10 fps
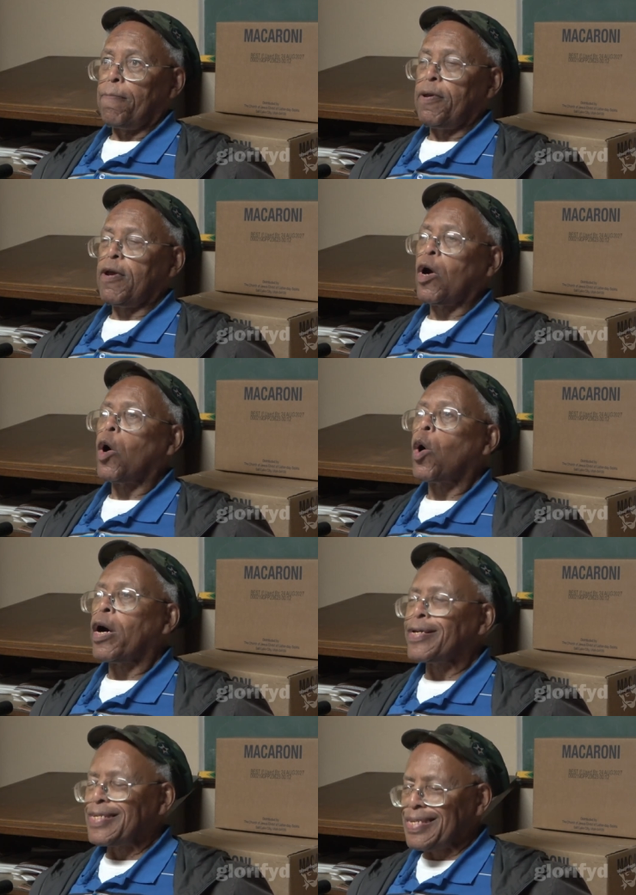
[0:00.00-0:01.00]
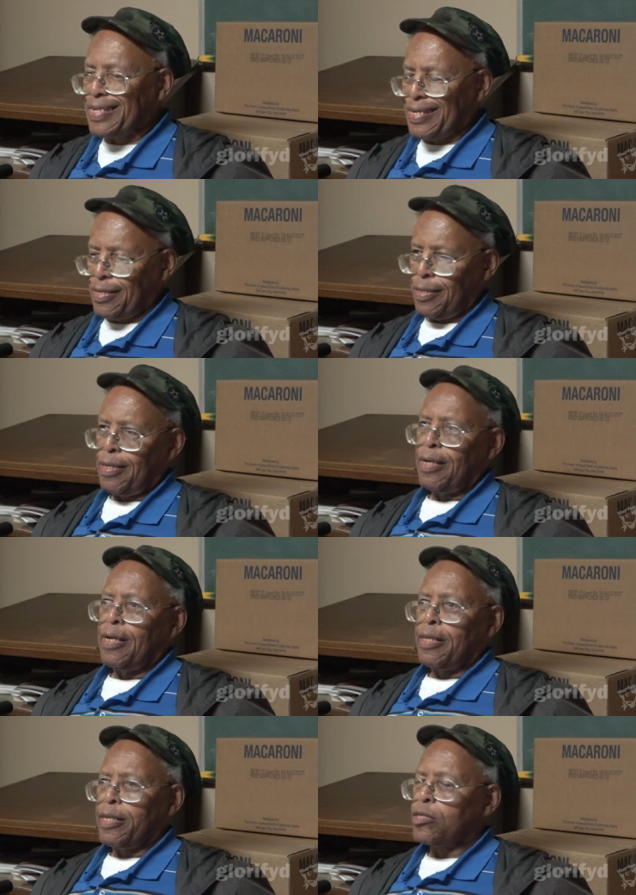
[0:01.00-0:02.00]
Because
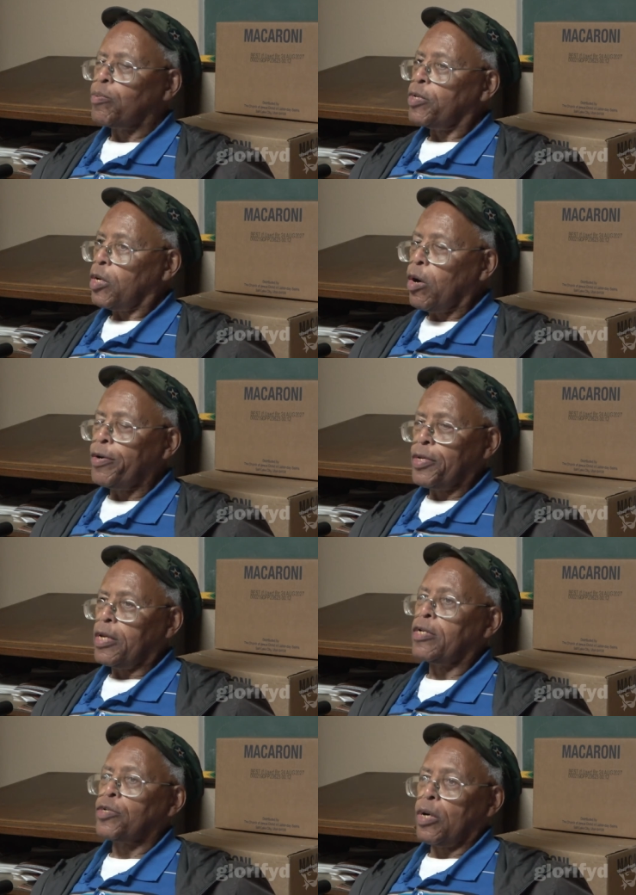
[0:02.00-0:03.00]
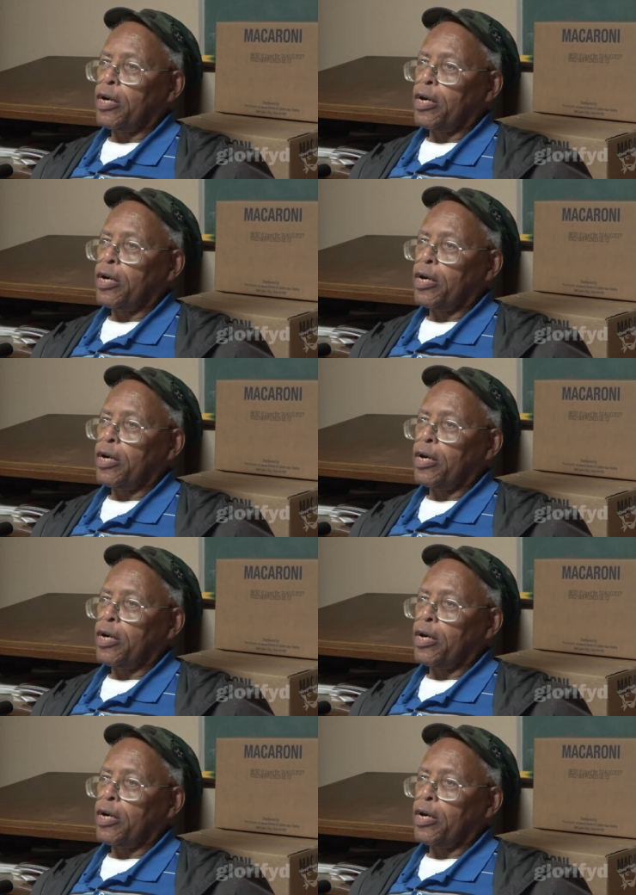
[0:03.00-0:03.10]
that's when you're going to get your